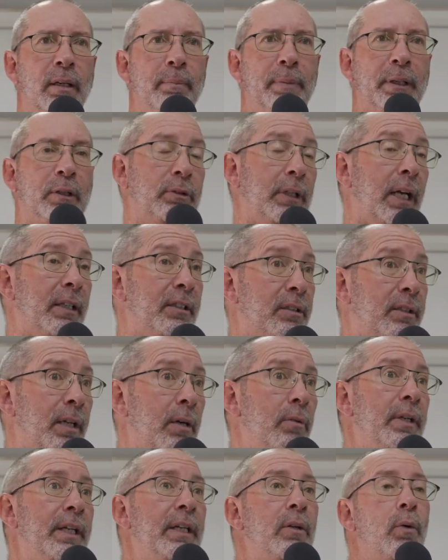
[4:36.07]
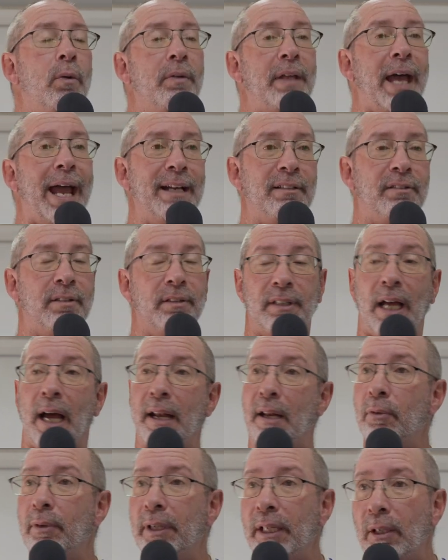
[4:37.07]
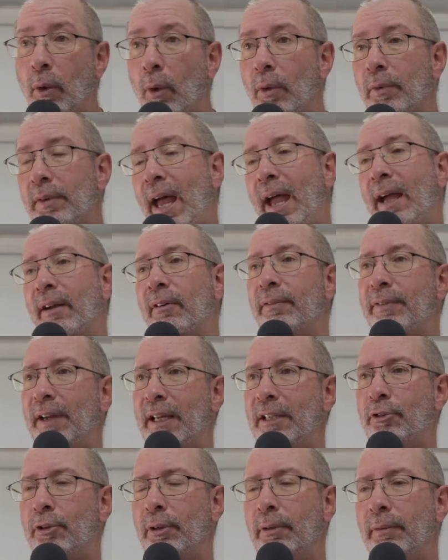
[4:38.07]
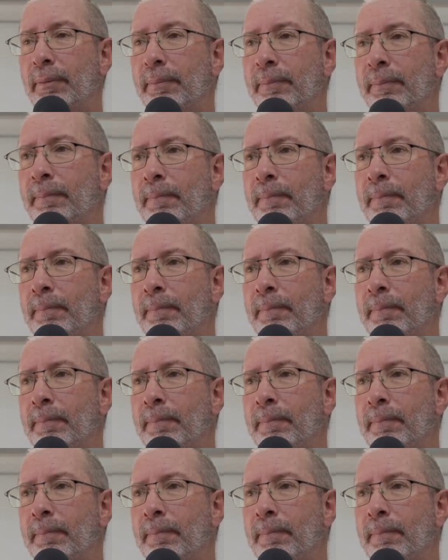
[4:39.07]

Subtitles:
because I just don't need all the hassles? I don't need all the aggravation.